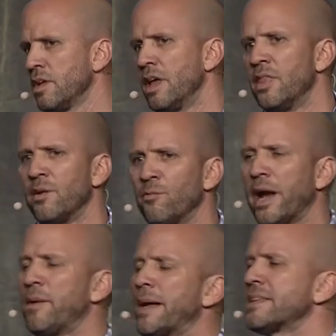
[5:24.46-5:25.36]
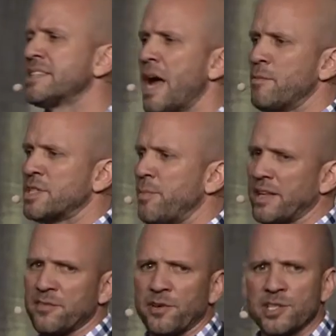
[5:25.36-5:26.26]
And then, right about the time I was
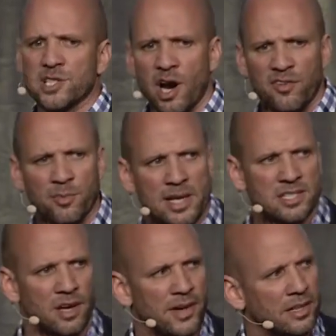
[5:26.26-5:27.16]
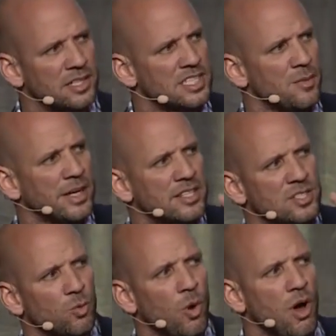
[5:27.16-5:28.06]
about to feel sorry for myself, I looked up against
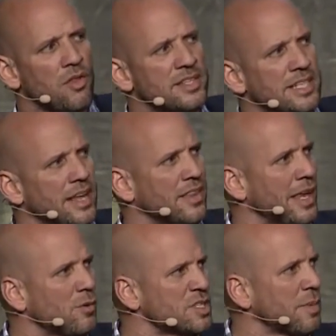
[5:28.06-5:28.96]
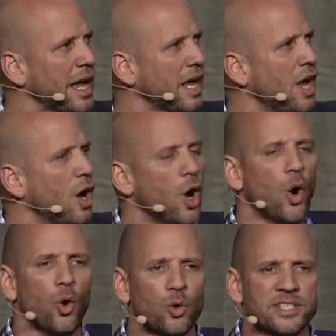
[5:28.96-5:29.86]
the wall of the tent, and there was my
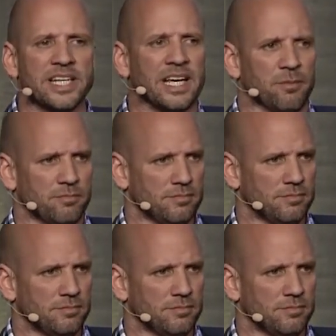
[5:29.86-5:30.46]
whole team